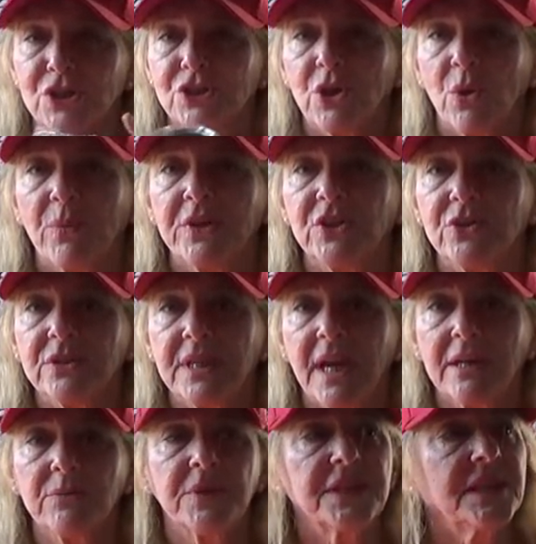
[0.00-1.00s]
So when you're
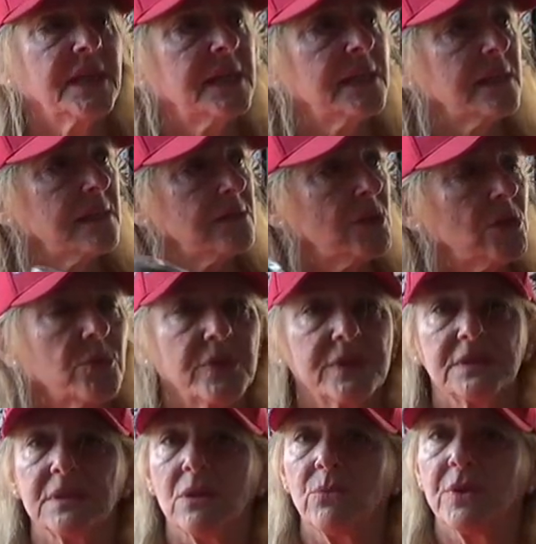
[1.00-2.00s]
done with it, you know,
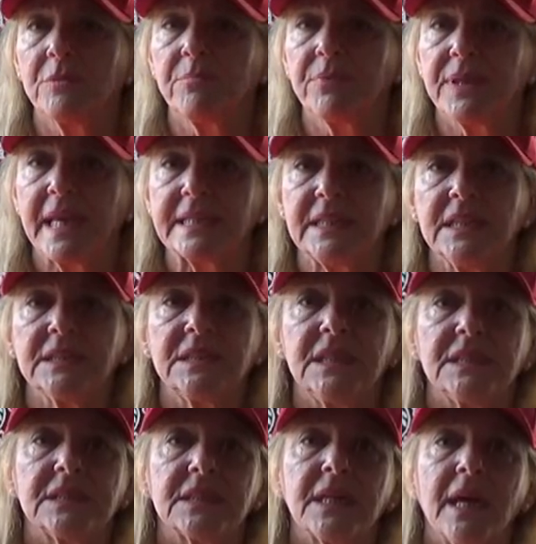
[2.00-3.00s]
when, when planting
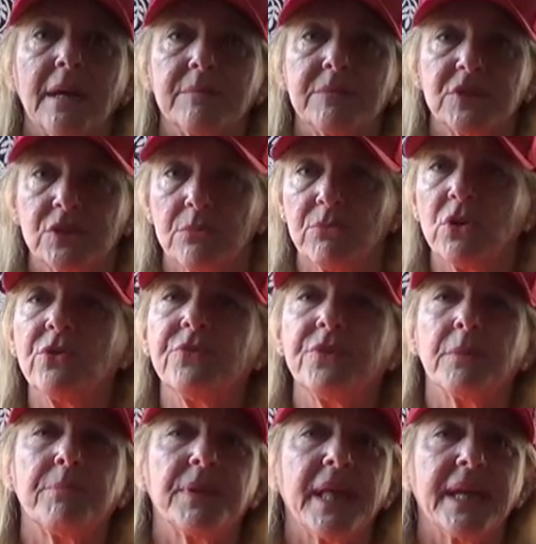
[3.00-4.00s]
season comes to move
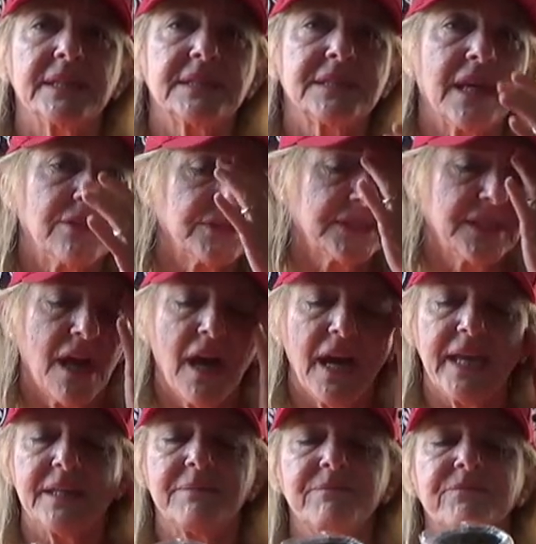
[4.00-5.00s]
the plants
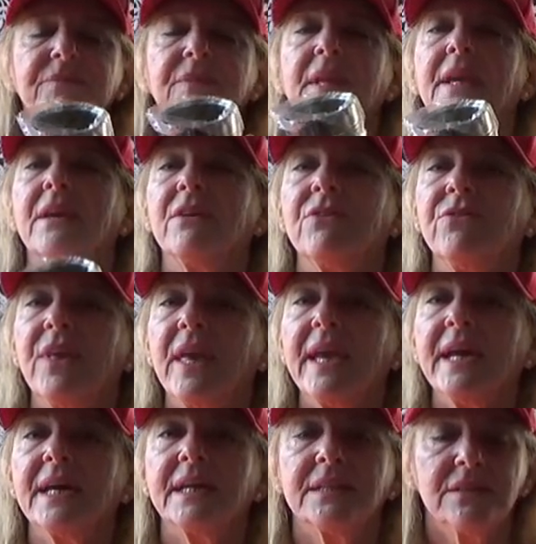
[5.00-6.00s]
outside,
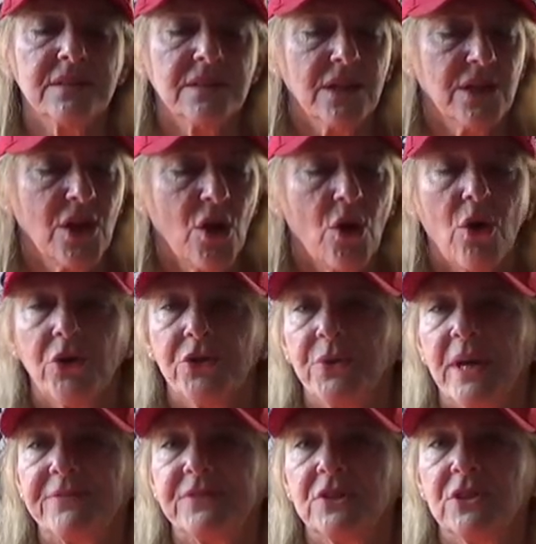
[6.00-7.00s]
then all you
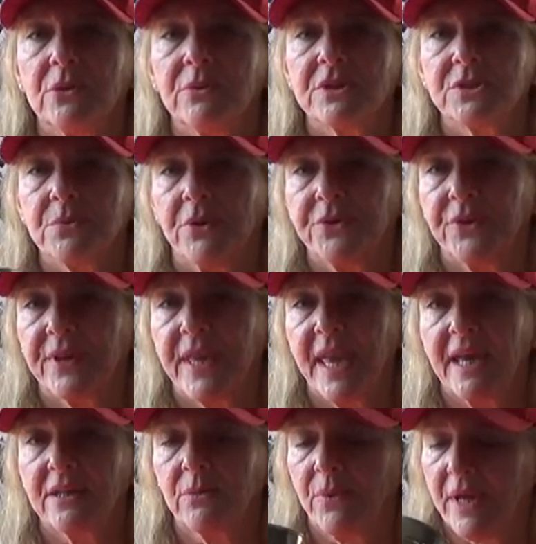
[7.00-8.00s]
have to do is throw your
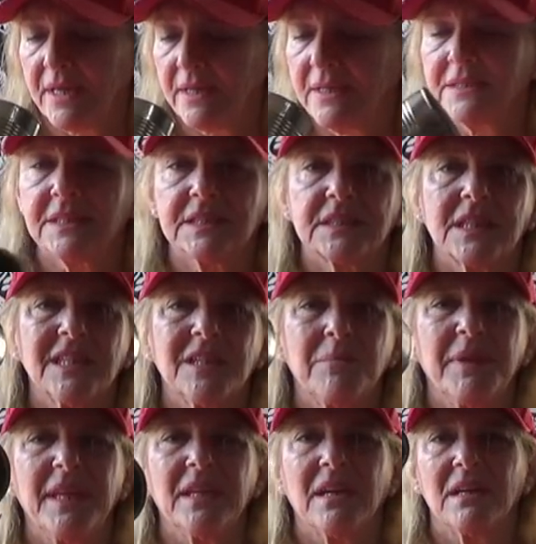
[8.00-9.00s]
can away because it's going to
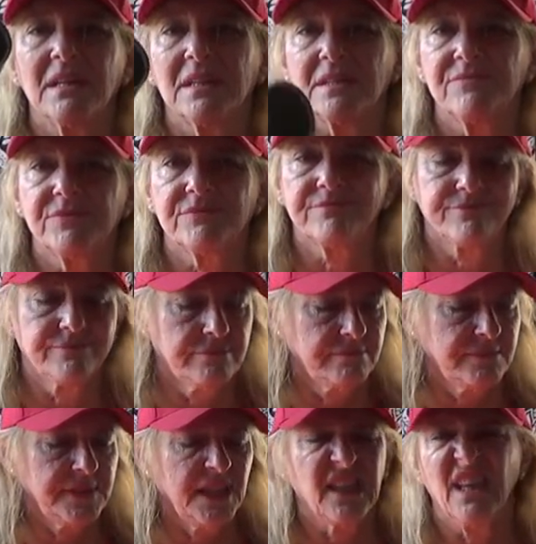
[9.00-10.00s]
be kind of
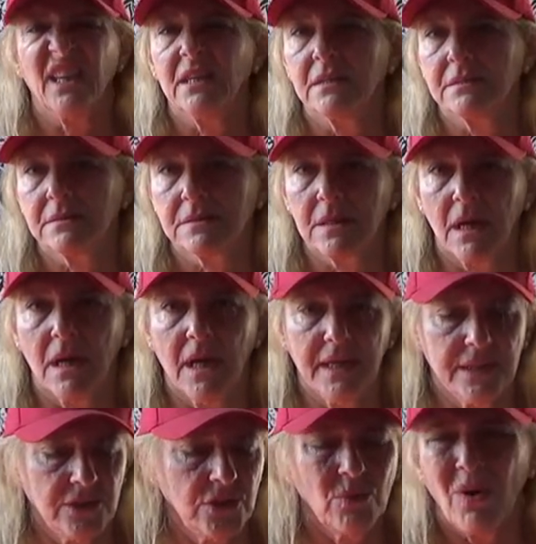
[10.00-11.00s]
icky
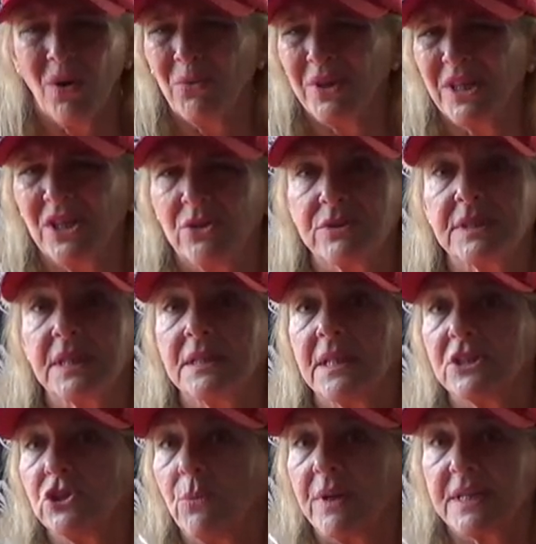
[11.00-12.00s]
inside and you won't want to use it
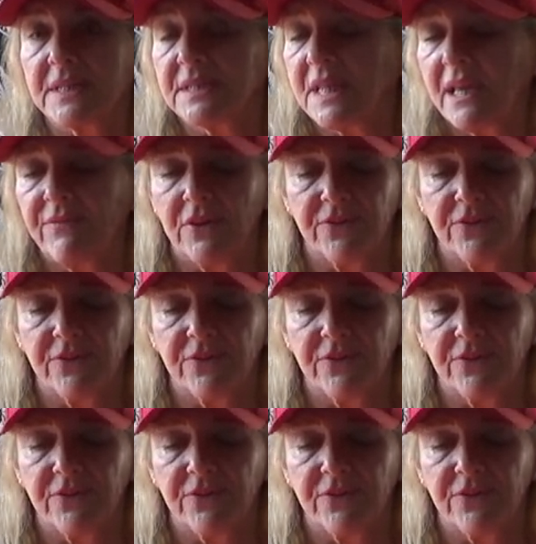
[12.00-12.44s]
unless you want to save